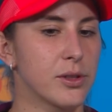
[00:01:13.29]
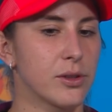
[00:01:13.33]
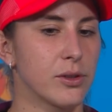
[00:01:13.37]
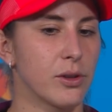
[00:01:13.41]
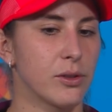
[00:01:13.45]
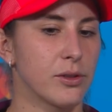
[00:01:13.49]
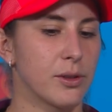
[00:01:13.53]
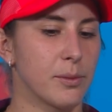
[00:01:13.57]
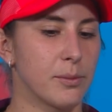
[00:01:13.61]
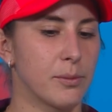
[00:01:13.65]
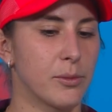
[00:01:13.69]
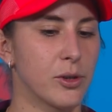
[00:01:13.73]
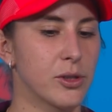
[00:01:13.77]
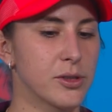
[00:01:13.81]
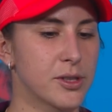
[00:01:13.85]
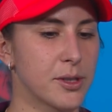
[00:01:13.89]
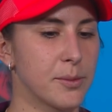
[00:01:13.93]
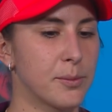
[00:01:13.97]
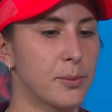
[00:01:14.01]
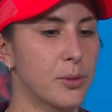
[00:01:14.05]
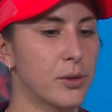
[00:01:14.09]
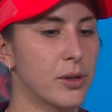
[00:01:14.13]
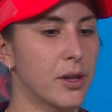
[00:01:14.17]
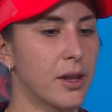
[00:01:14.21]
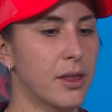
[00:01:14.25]
You know, the most
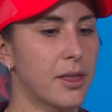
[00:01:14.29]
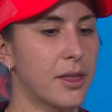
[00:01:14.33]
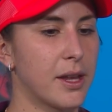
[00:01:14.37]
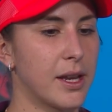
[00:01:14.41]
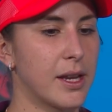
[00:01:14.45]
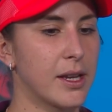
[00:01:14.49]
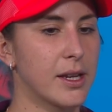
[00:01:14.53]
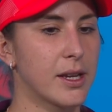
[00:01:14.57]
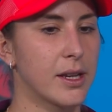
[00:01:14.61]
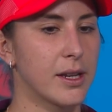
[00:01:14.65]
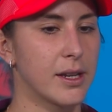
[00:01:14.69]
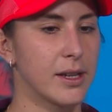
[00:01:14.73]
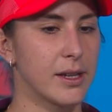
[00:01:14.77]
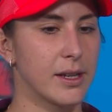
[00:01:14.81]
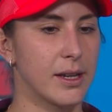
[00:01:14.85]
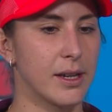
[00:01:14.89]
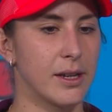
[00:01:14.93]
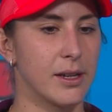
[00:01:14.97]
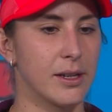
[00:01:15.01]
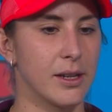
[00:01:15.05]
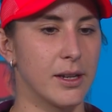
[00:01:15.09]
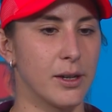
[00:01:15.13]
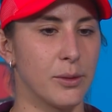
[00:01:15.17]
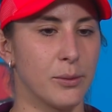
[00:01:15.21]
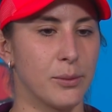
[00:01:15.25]
important thing
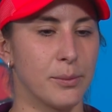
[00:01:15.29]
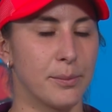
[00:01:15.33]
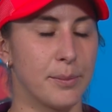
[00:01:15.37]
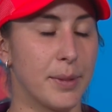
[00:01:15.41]
uh,